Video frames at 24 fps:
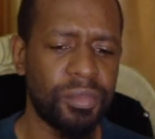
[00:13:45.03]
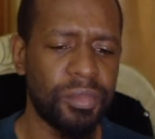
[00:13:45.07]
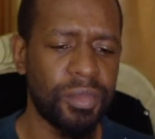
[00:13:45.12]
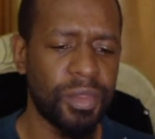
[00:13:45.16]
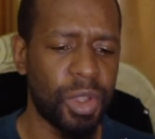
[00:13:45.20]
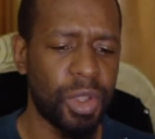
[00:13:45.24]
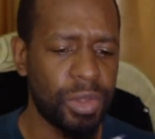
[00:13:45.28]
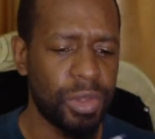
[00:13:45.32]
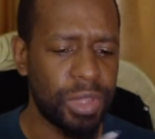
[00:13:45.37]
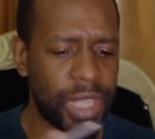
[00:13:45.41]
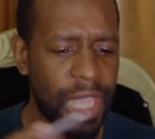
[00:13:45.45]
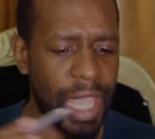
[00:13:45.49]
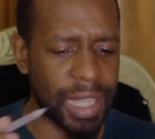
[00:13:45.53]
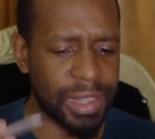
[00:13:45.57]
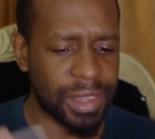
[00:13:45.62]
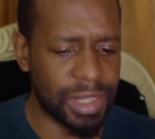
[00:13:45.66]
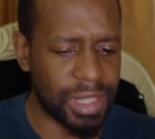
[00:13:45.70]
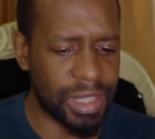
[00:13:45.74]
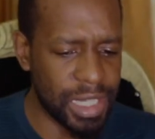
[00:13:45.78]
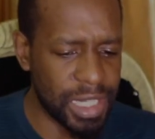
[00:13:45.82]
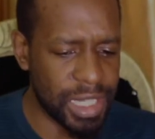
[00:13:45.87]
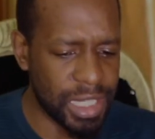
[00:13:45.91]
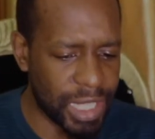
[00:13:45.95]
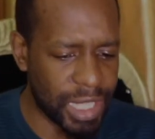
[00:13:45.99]
There are
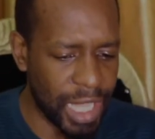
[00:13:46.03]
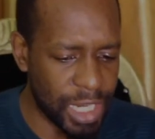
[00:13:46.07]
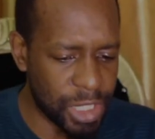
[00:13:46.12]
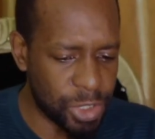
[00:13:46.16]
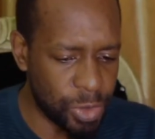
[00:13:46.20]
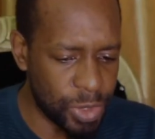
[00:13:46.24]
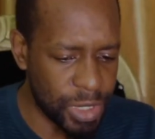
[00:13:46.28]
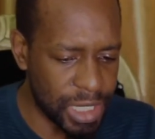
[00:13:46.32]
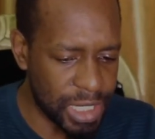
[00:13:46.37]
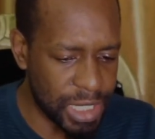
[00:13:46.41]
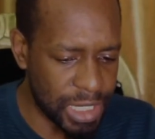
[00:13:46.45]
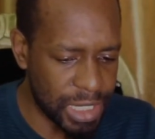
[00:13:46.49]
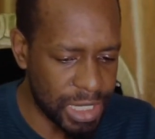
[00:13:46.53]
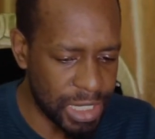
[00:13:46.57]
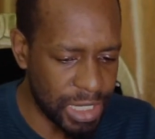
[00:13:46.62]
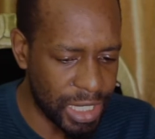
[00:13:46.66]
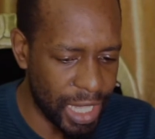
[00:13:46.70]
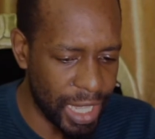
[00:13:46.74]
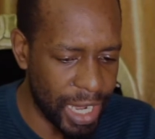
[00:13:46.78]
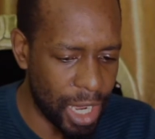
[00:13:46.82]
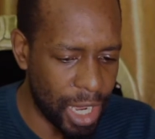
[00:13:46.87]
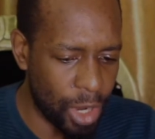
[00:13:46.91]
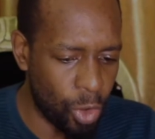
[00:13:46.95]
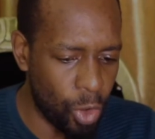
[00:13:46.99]
things that we see
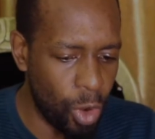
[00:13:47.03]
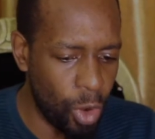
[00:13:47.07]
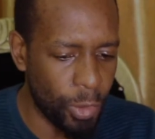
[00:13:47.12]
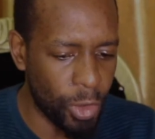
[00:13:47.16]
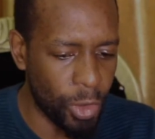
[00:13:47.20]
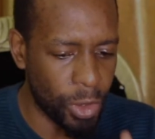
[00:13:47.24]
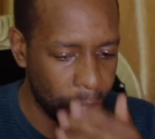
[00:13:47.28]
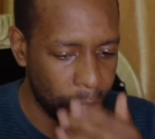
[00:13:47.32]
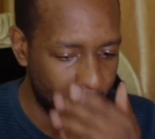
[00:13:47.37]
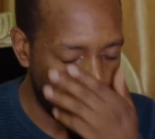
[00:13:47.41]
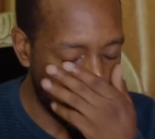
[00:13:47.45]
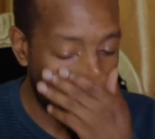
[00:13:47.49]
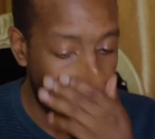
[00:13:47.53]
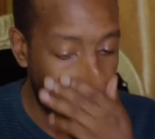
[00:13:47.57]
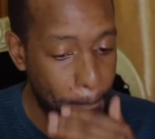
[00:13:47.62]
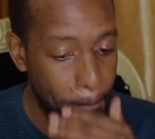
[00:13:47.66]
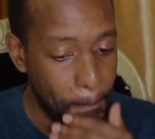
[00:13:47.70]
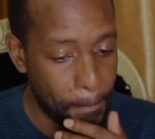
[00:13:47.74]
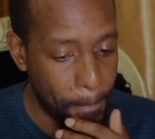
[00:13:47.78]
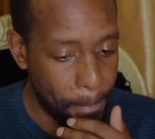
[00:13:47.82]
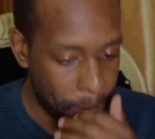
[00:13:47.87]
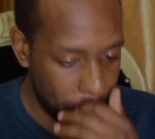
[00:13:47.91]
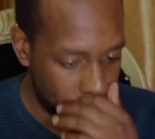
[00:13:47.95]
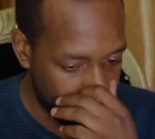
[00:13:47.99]
that are common,
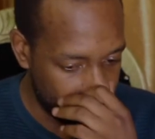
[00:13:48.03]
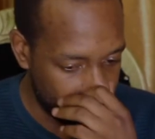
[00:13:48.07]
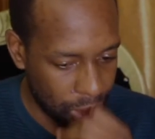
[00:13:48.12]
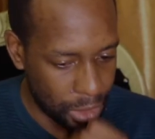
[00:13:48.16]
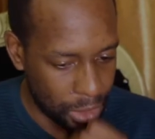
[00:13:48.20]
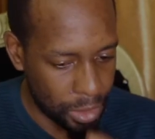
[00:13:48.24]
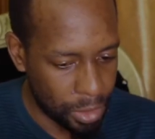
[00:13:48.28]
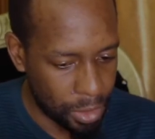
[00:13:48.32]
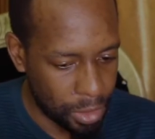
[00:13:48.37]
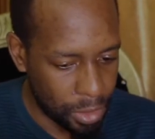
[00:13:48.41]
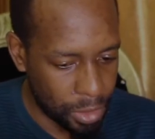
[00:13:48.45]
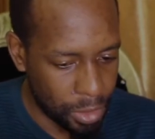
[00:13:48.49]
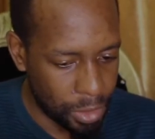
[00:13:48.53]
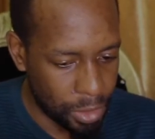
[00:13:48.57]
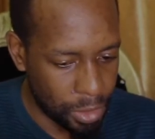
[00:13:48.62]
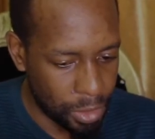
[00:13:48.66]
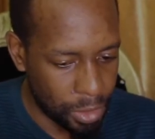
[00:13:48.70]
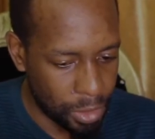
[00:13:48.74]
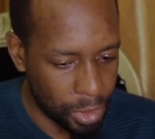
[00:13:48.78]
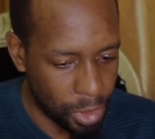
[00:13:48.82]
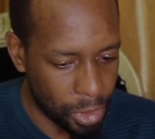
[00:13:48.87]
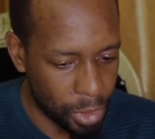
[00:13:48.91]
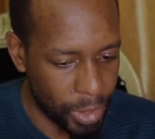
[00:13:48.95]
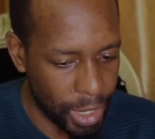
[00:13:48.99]

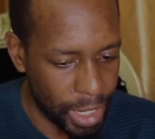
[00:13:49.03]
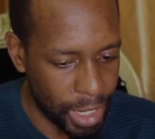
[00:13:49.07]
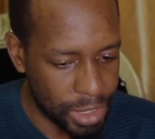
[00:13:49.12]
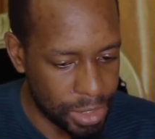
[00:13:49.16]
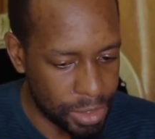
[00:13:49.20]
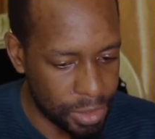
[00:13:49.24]
all right?